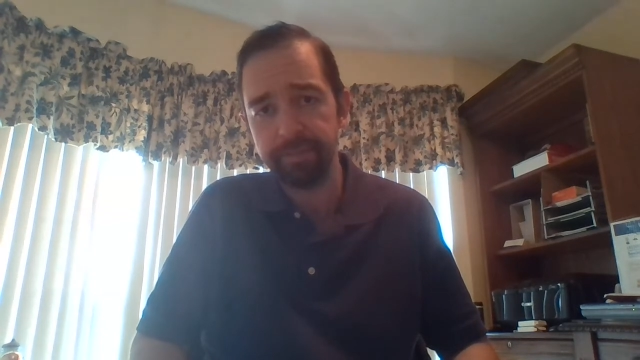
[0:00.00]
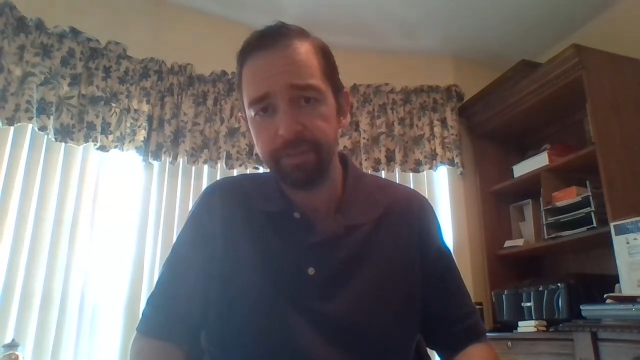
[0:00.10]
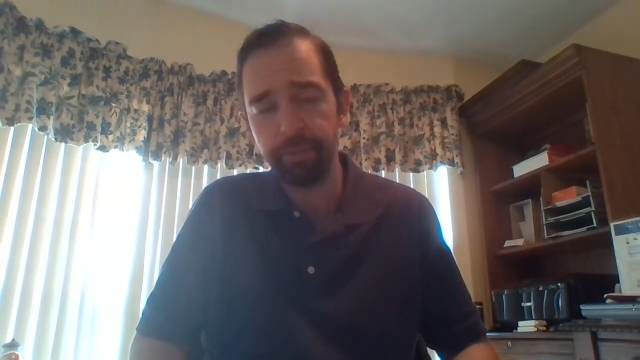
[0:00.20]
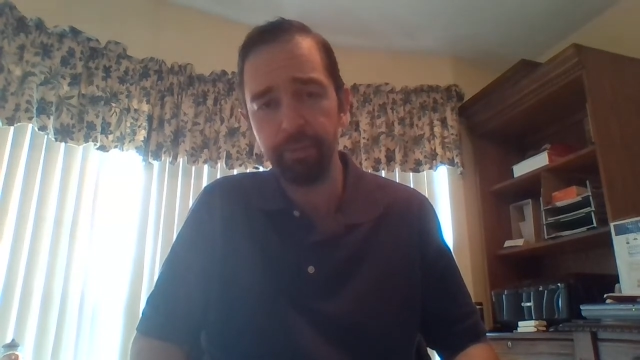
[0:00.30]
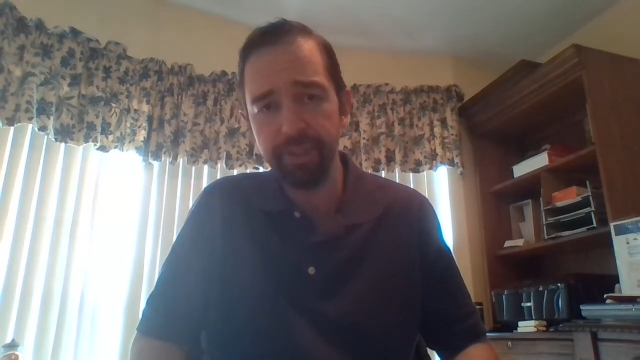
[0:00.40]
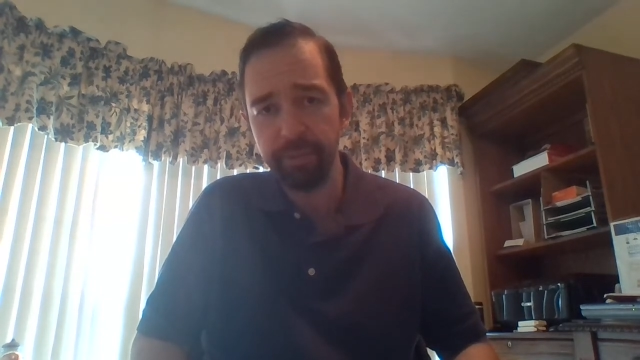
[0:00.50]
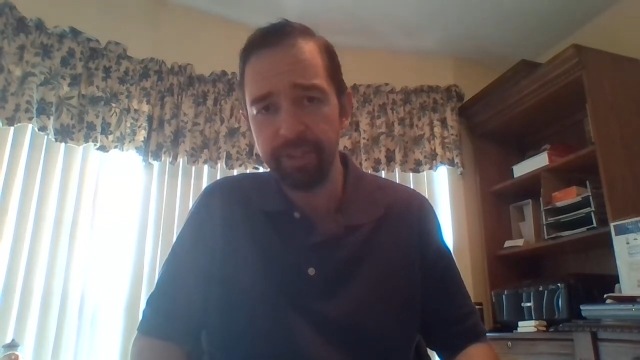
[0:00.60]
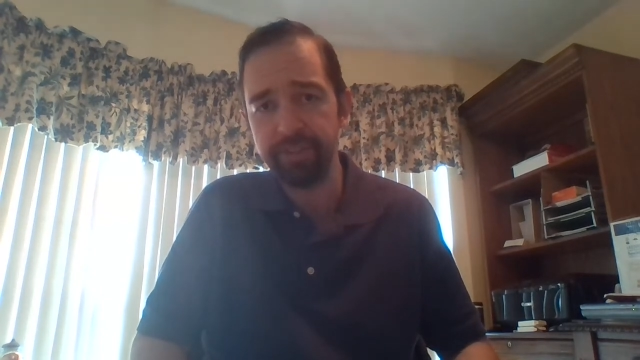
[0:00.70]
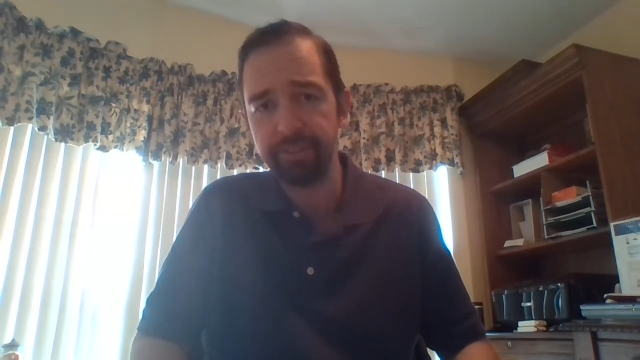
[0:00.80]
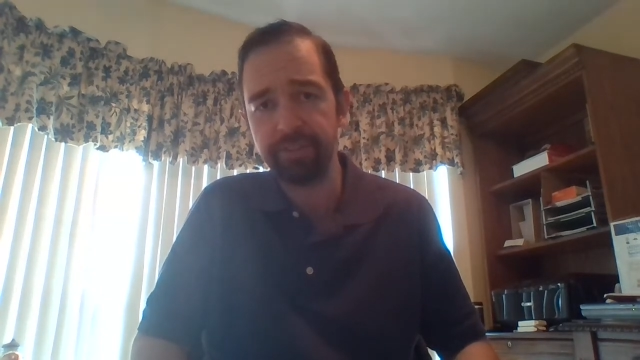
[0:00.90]
if you really want to
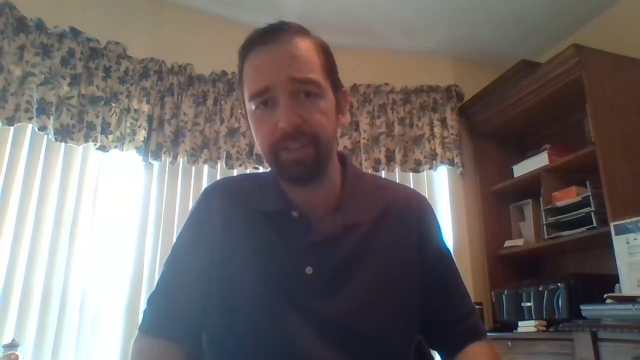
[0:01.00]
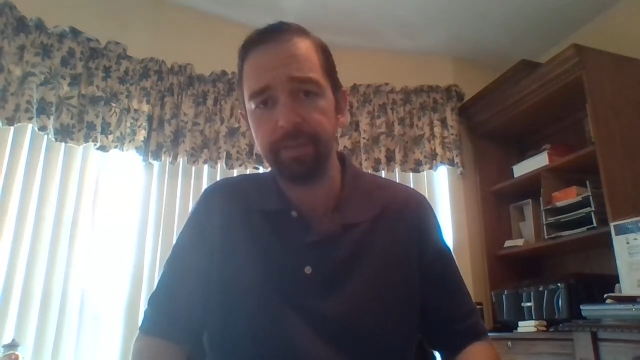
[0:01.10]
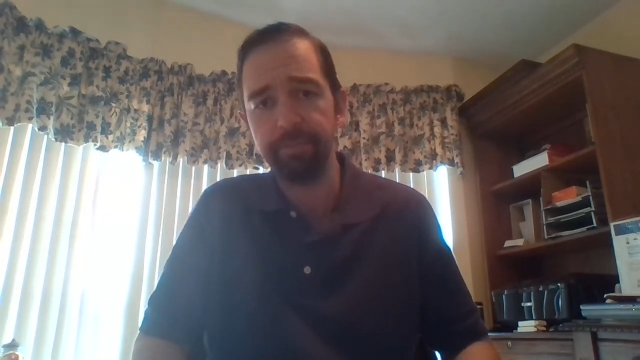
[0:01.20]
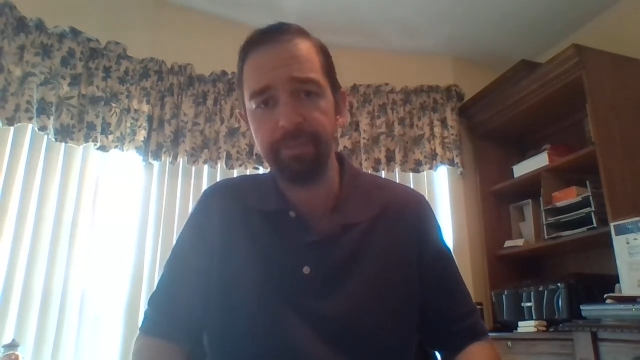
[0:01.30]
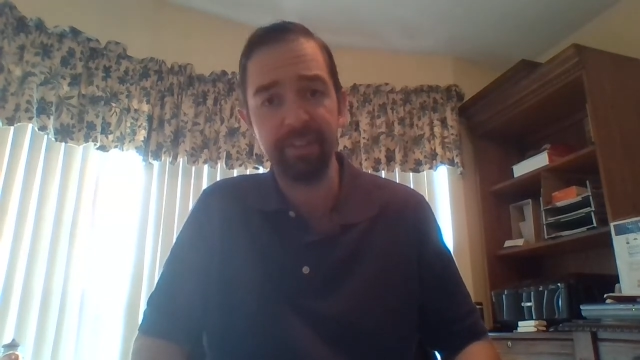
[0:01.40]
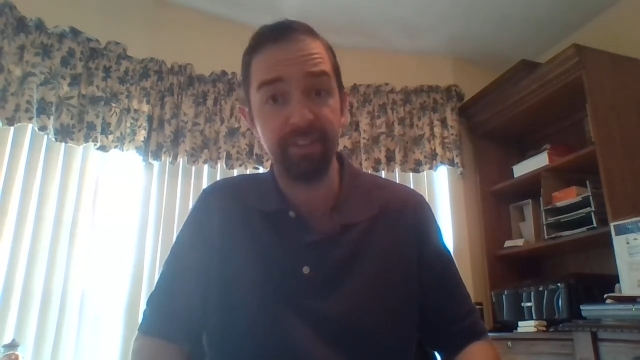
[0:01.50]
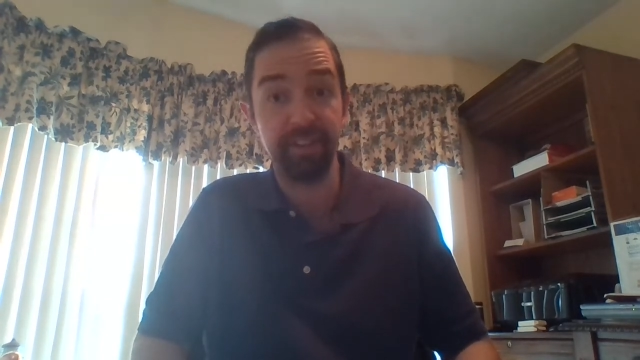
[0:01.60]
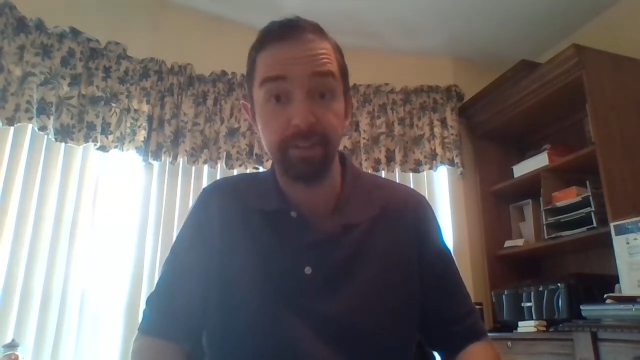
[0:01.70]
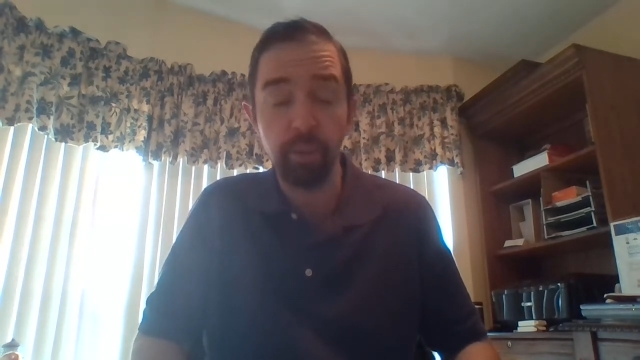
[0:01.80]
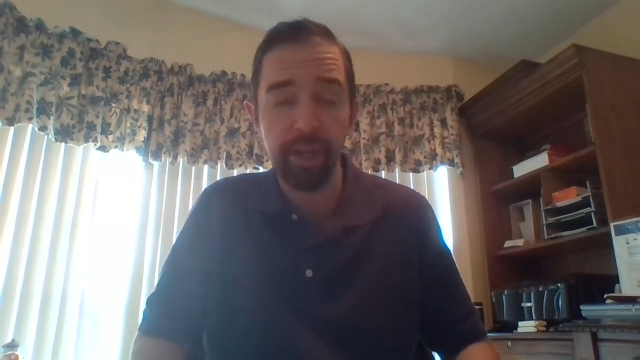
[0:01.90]
understand, say,
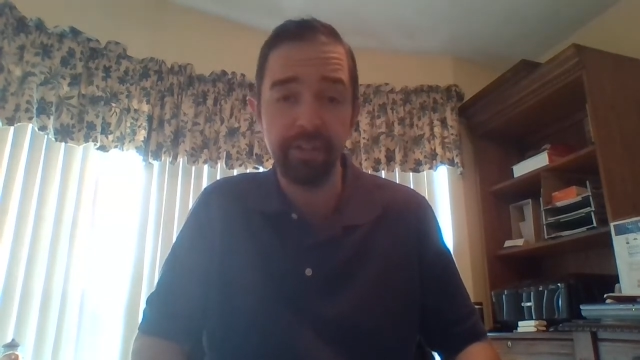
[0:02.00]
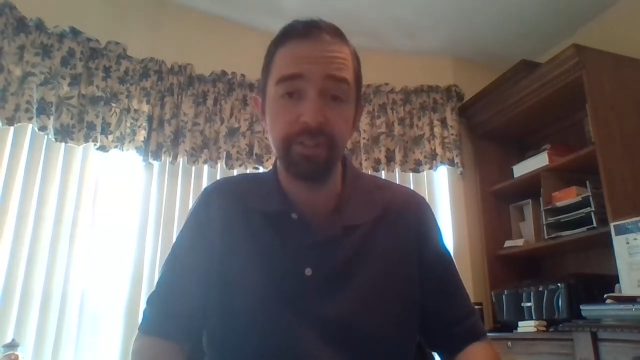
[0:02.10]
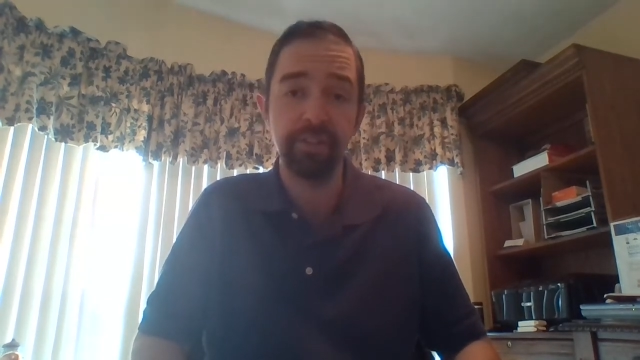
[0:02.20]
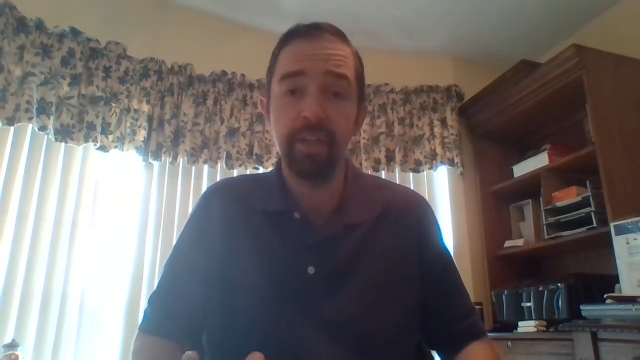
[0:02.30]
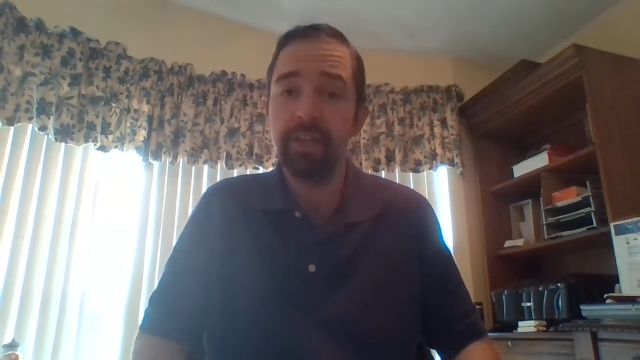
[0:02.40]
Aquinas,